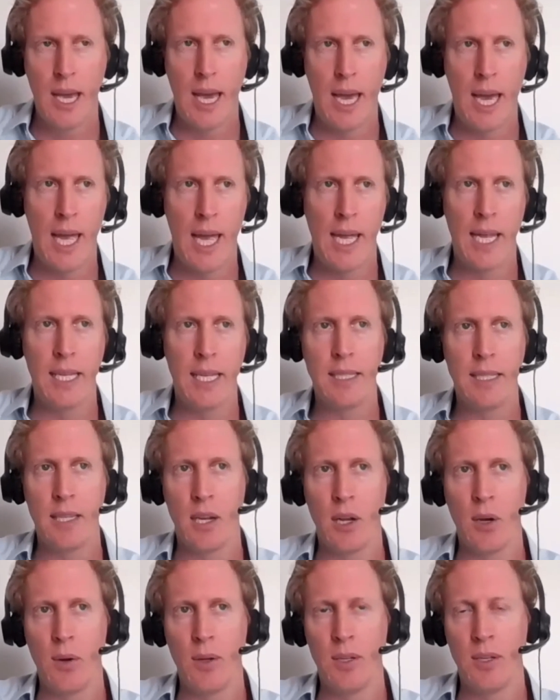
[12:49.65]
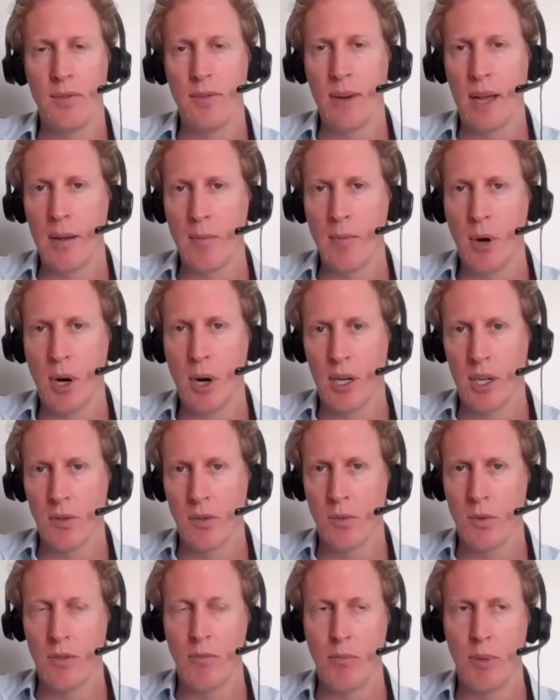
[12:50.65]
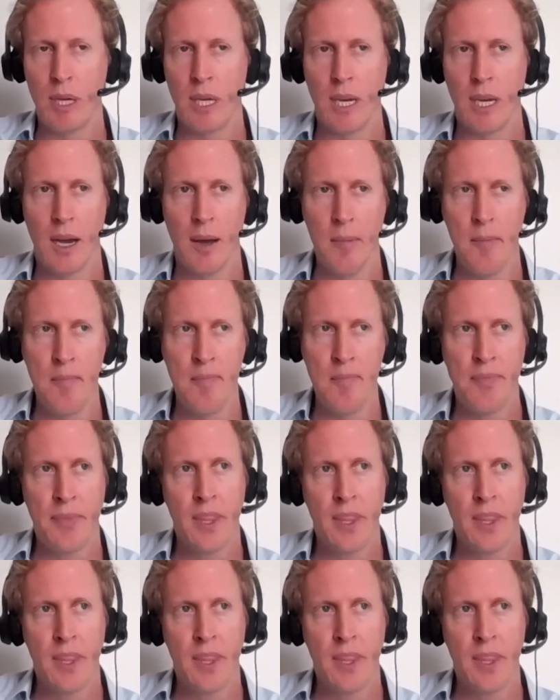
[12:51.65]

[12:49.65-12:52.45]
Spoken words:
And in developed markets, we've become